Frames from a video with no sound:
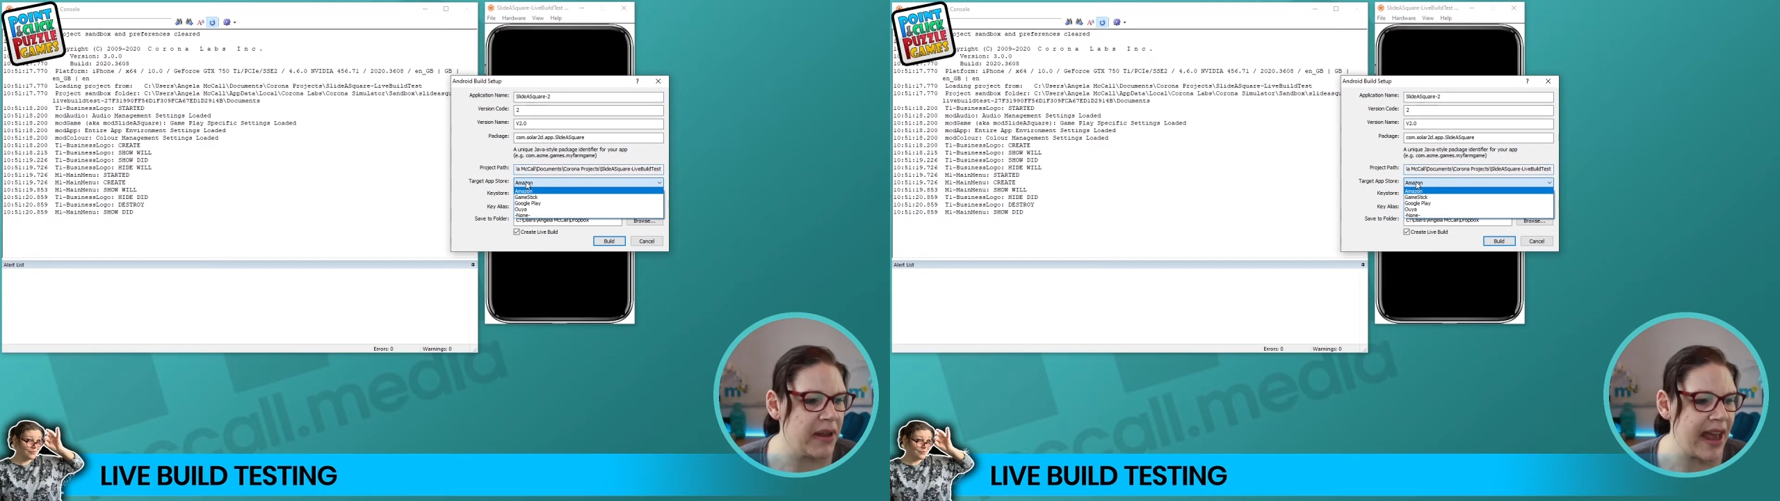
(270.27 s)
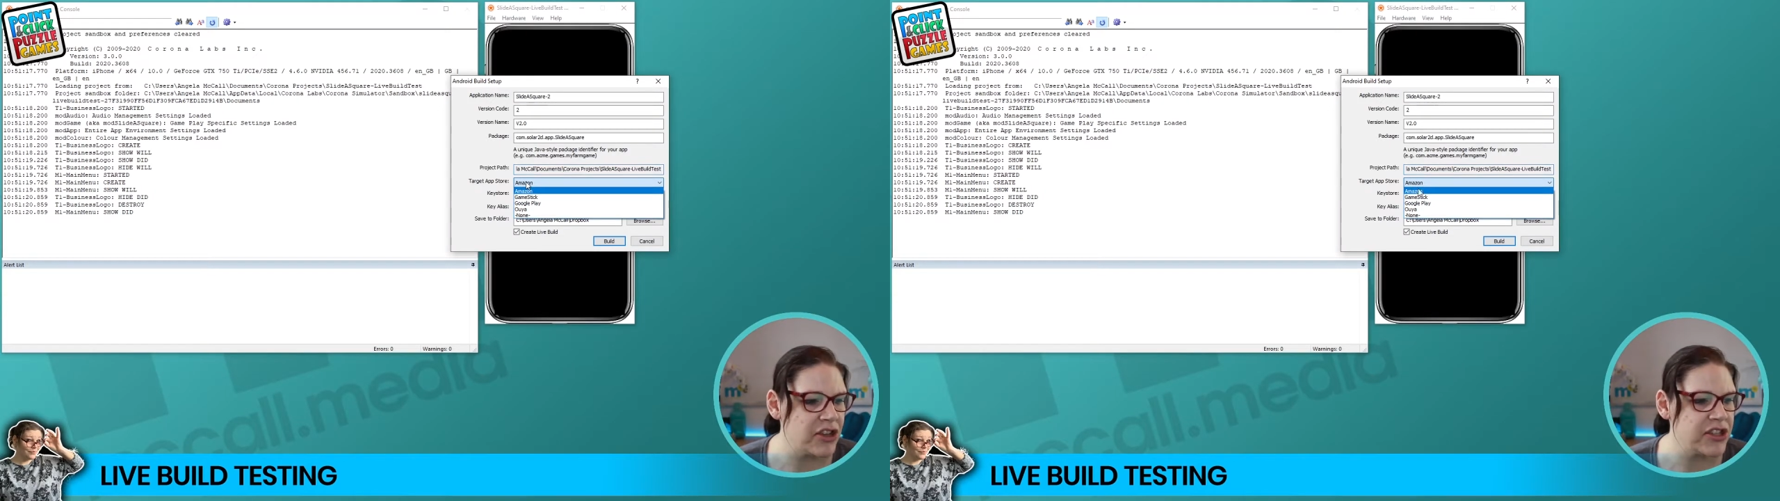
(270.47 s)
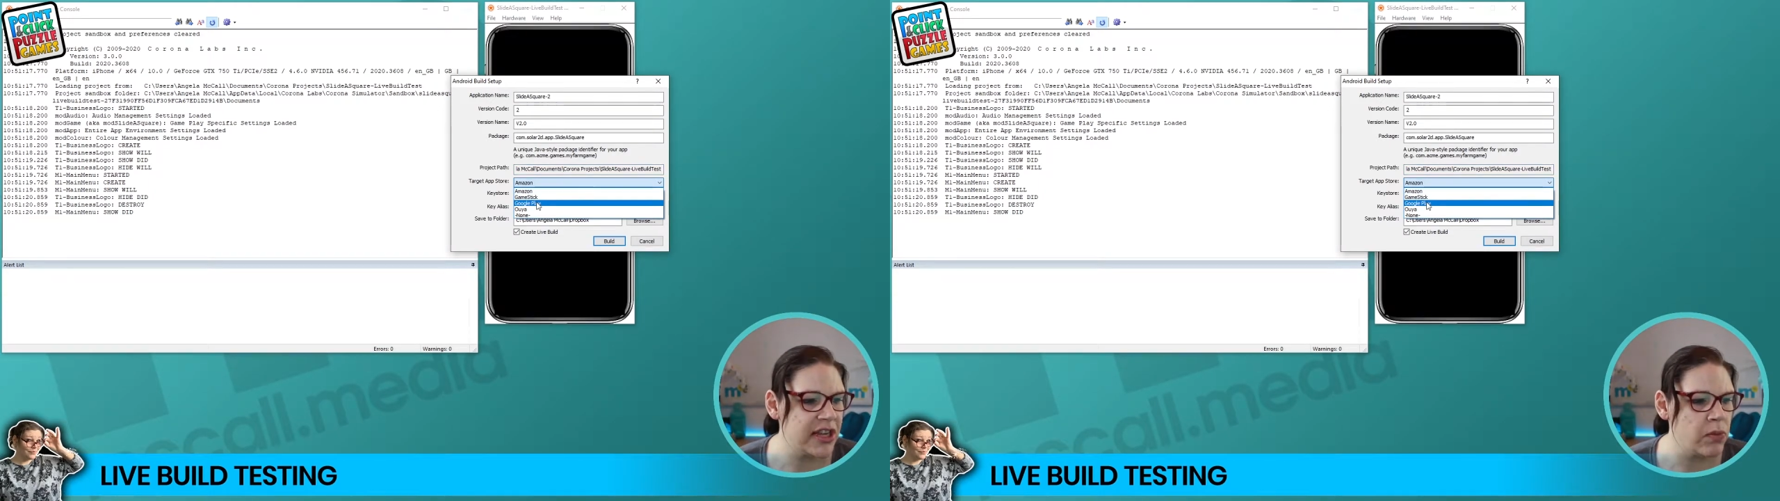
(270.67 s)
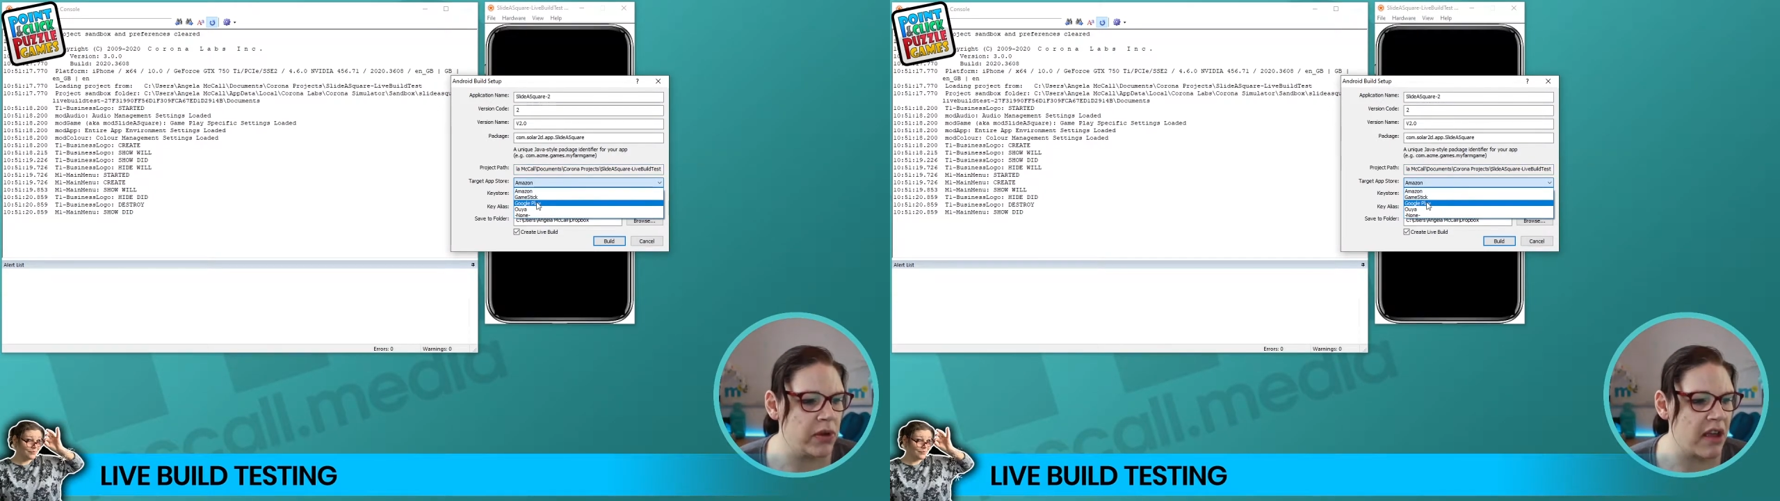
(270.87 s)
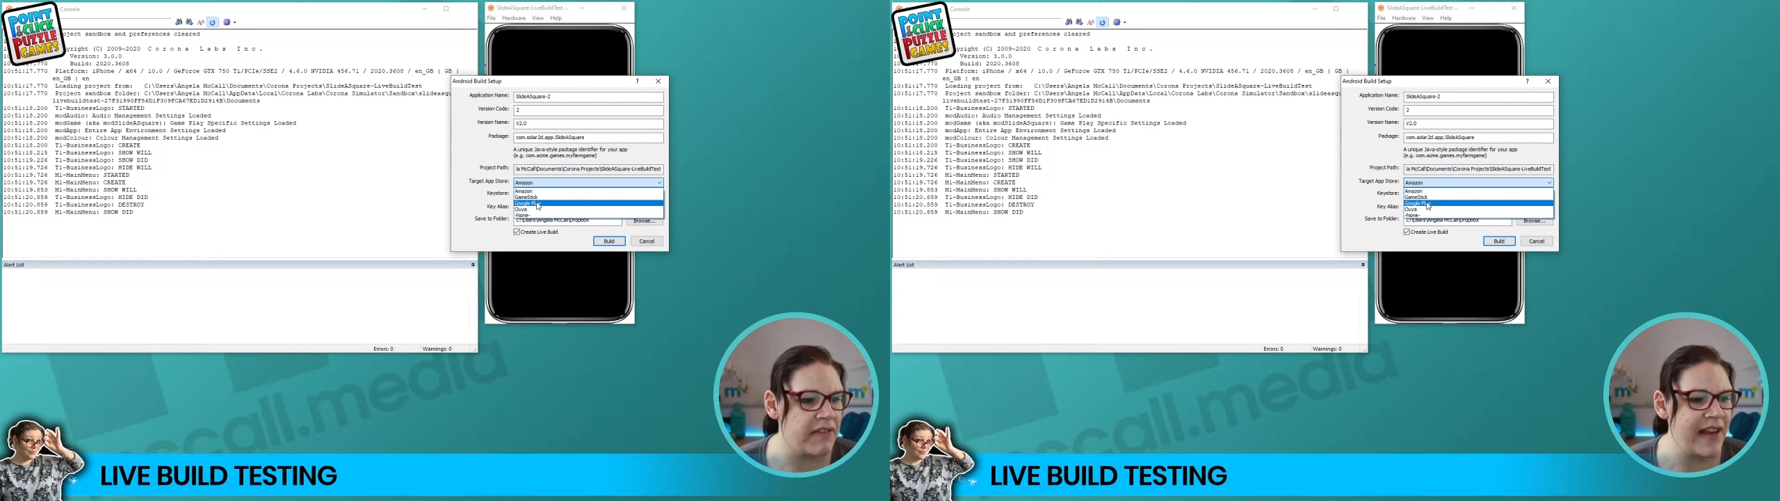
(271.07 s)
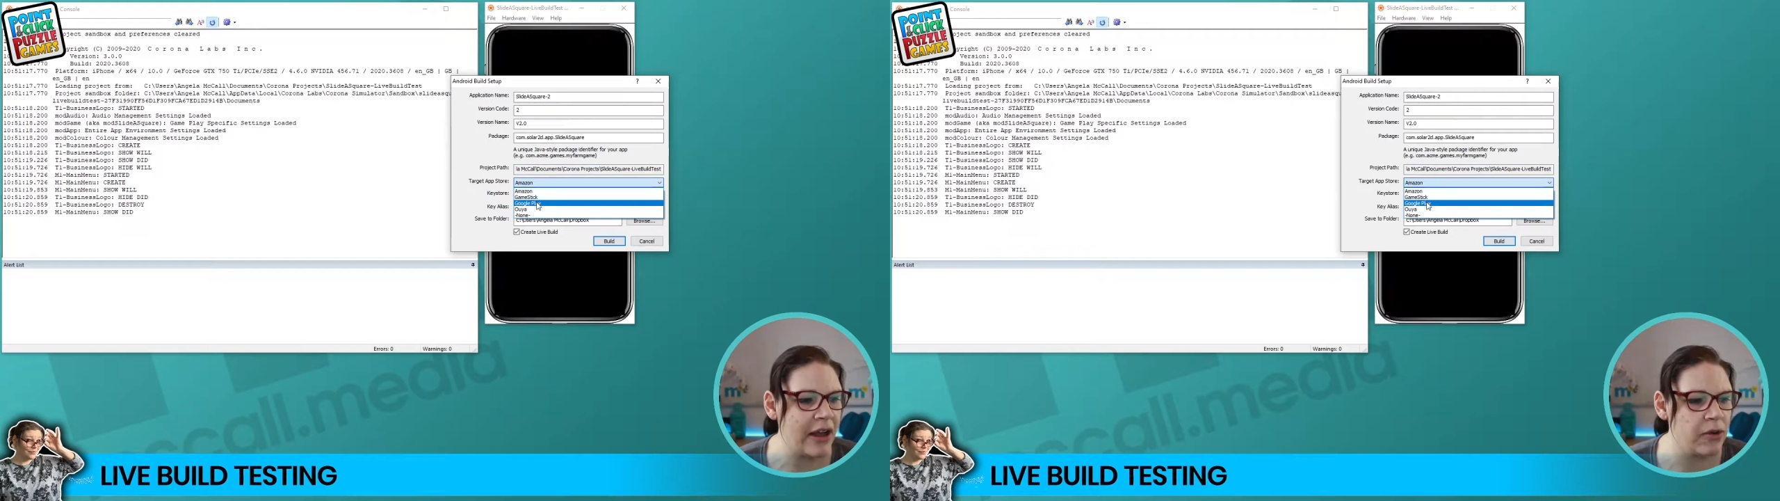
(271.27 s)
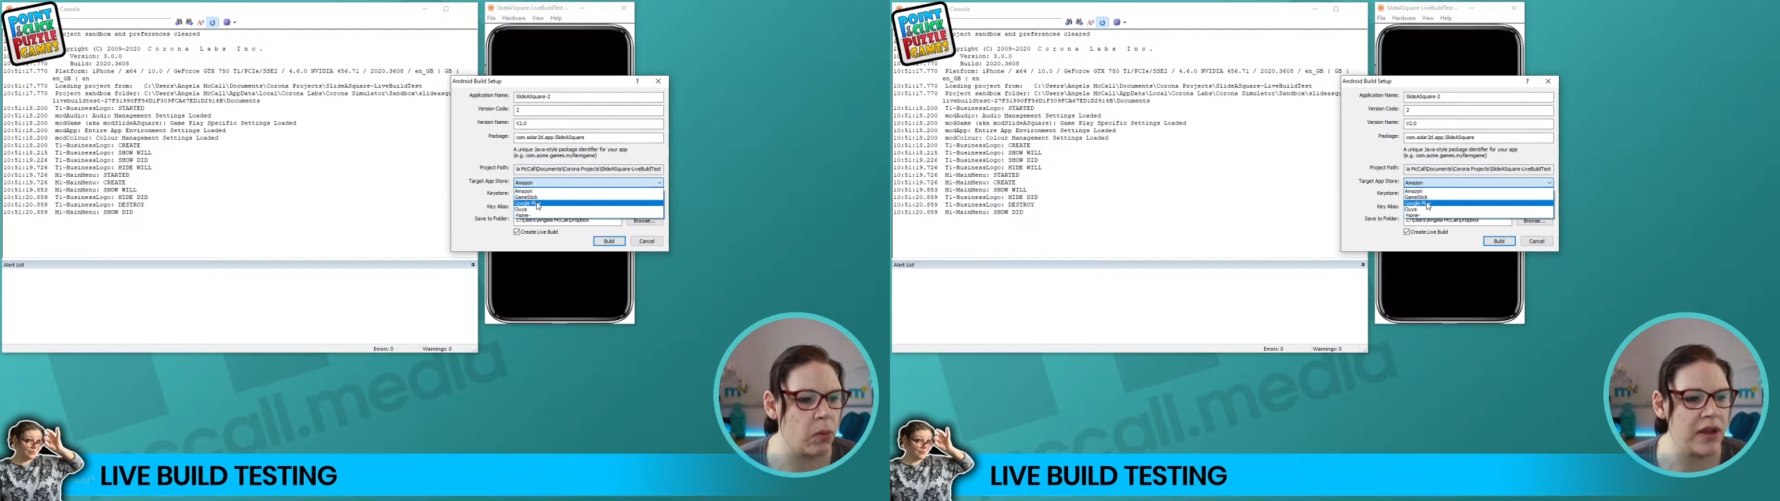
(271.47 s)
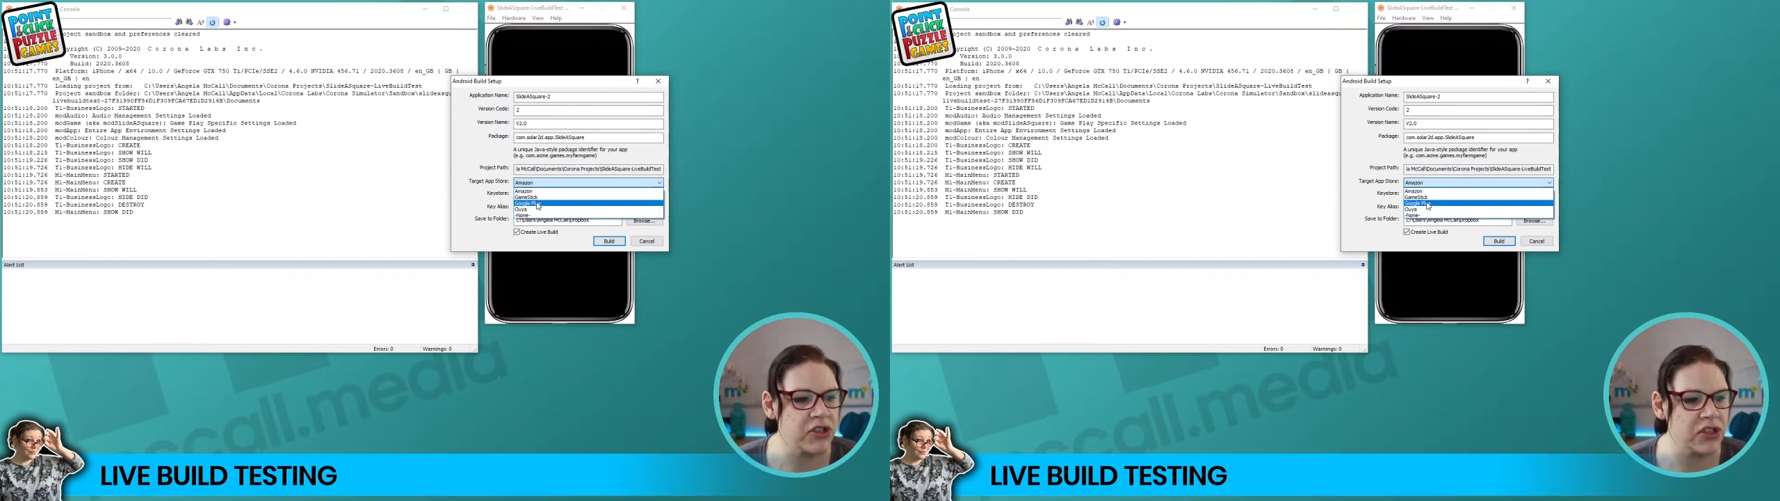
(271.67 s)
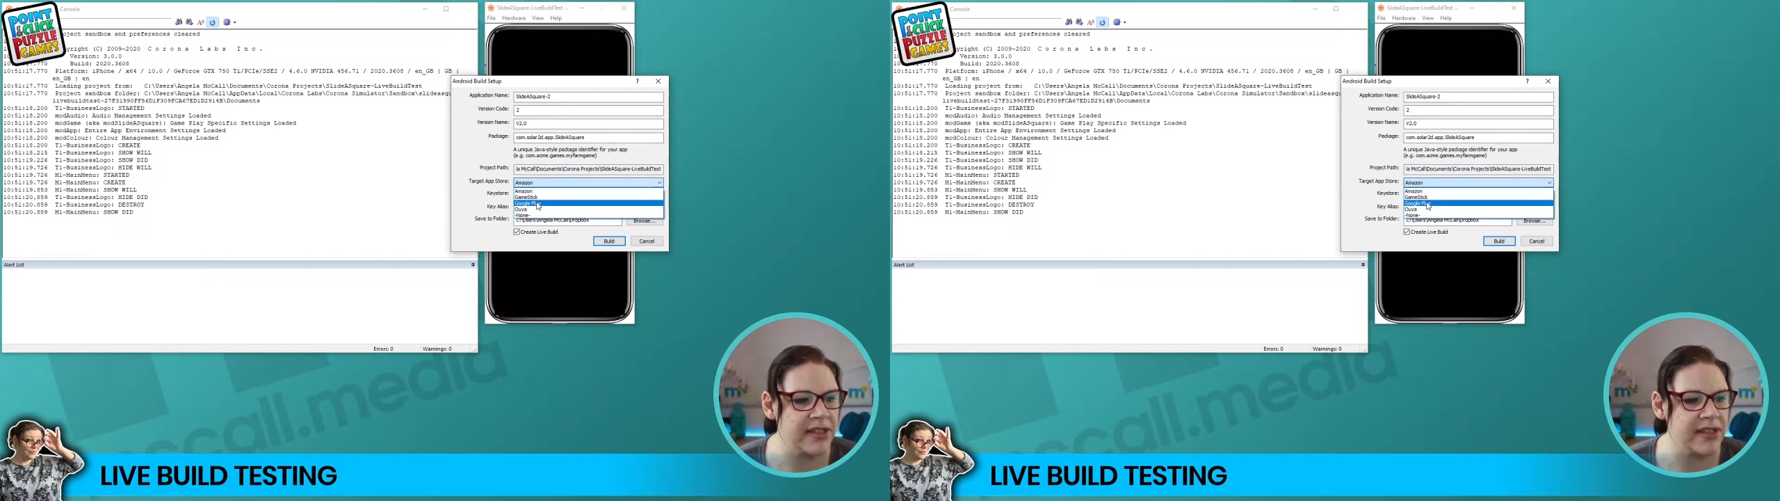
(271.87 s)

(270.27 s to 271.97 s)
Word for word: but actually what I found whilst you're